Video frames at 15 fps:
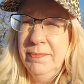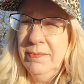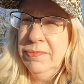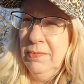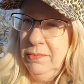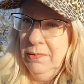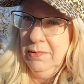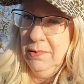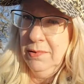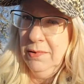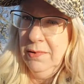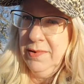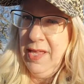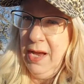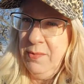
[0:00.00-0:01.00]
Oh,
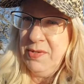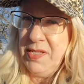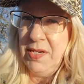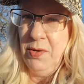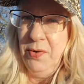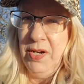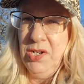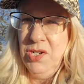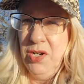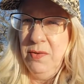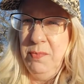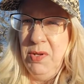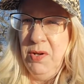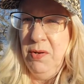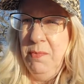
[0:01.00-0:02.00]
that was annoying. Should have
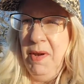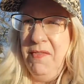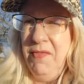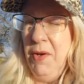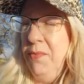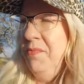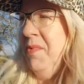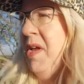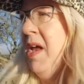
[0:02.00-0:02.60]
muted my phone.